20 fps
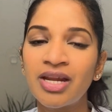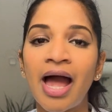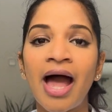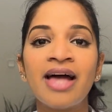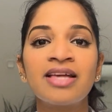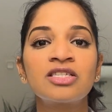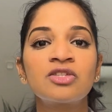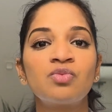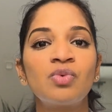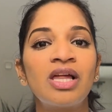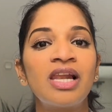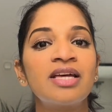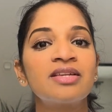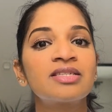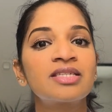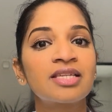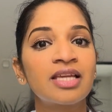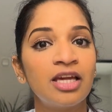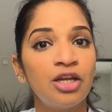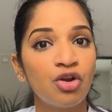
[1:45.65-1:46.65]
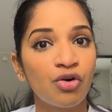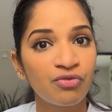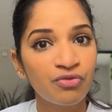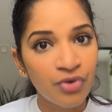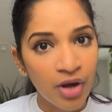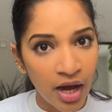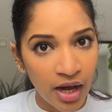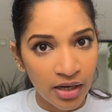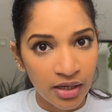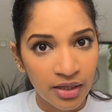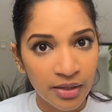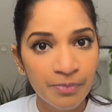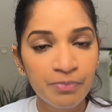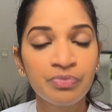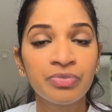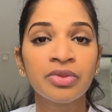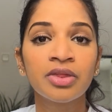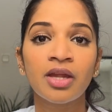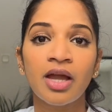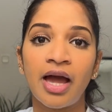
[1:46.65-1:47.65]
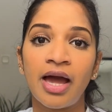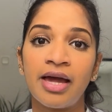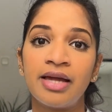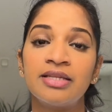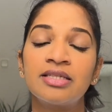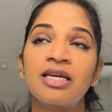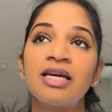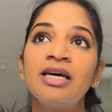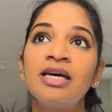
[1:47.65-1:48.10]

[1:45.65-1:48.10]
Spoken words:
as well as skin of color, and